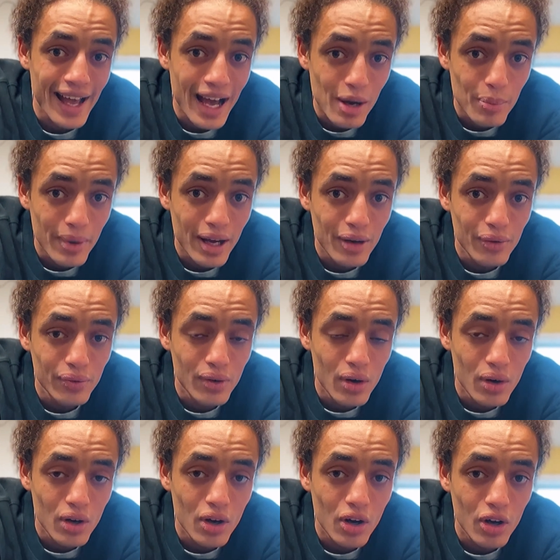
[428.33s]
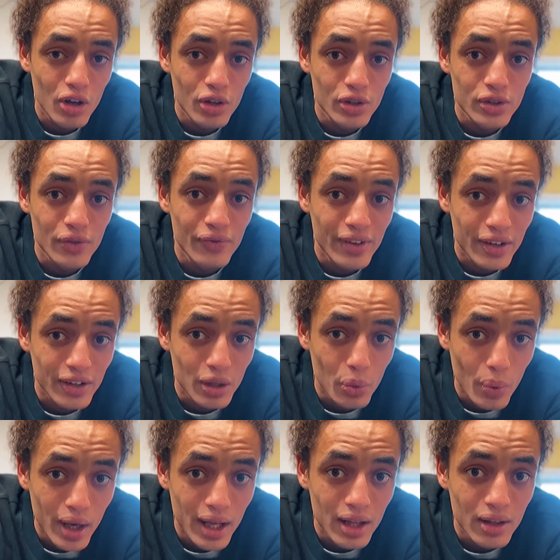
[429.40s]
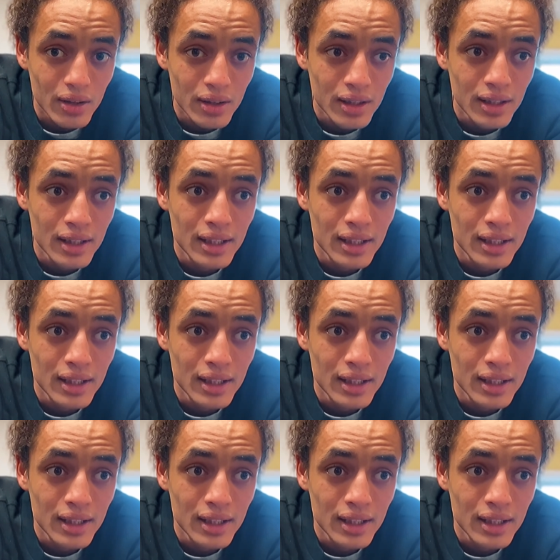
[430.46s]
outbound phone calls very well,